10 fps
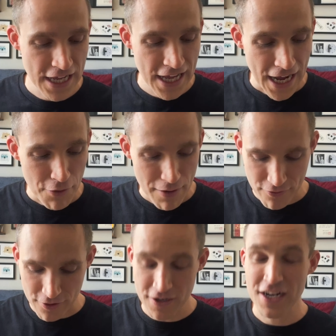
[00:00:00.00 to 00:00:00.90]

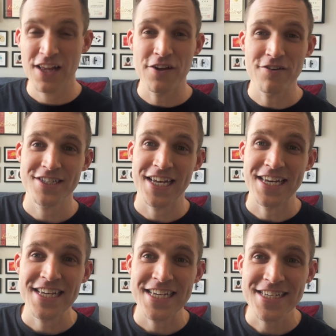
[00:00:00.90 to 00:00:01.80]
However, there is
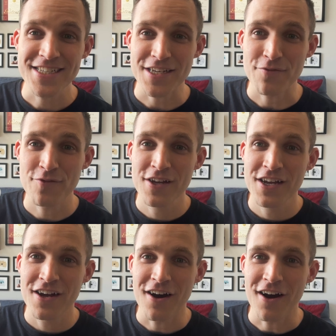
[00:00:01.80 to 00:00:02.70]
adhesive
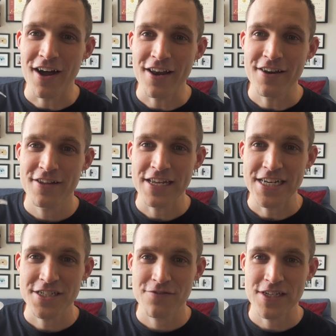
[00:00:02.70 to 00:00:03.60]
on
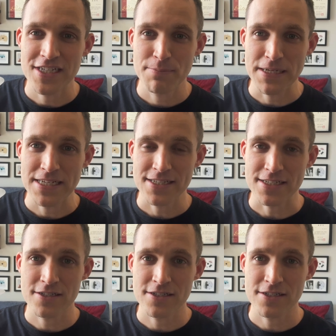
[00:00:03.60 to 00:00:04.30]
each of these pieces.